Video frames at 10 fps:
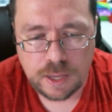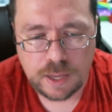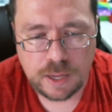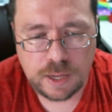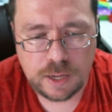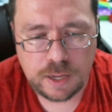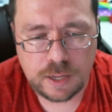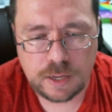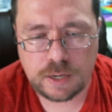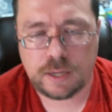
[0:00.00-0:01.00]

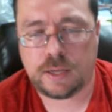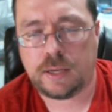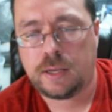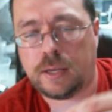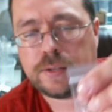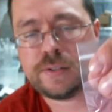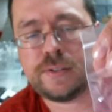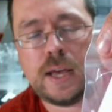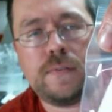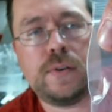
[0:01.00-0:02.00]
and
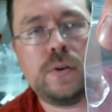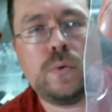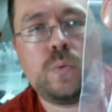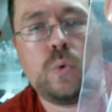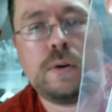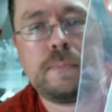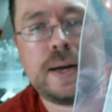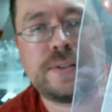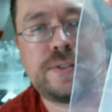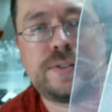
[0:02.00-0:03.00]
seven one
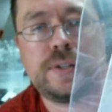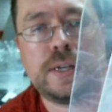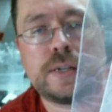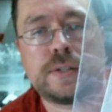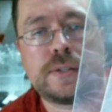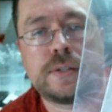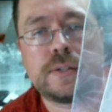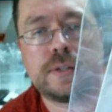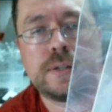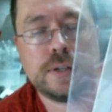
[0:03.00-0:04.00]
by six
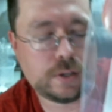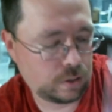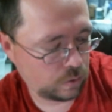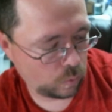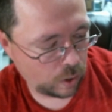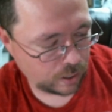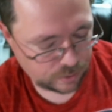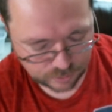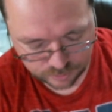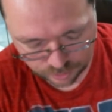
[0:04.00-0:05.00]
white
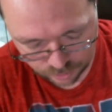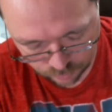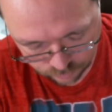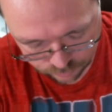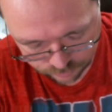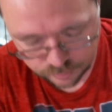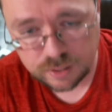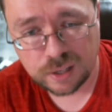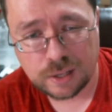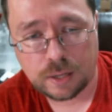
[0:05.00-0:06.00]
tiles.
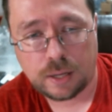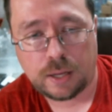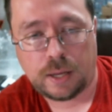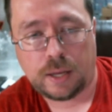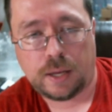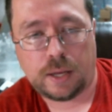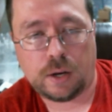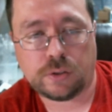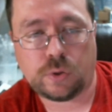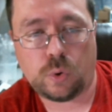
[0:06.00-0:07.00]
He
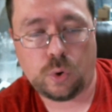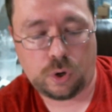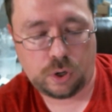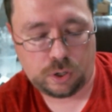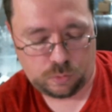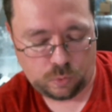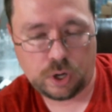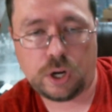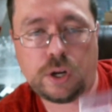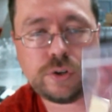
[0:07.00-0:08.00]
also ordered one
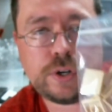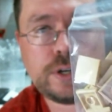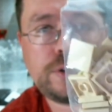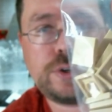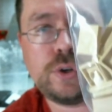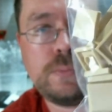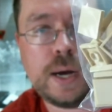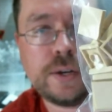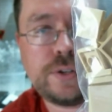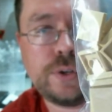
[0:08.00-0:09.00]
hundred two
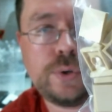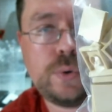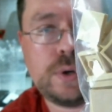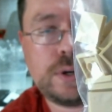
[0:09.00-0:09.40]
by two